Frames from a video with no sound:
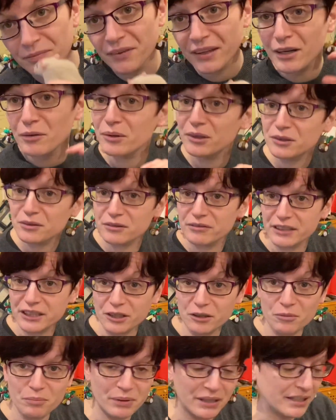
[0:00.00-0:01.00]
I will do a
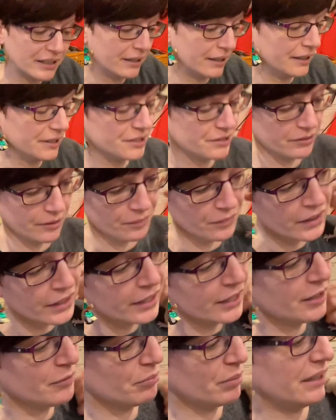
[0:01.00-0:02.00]
video on picking later on.
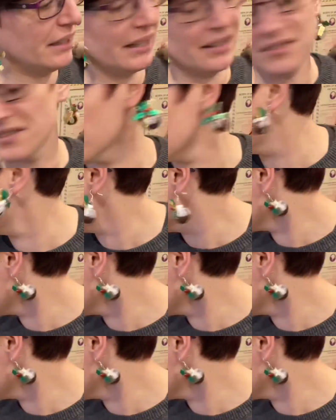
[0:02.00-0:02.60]
But yes, so that's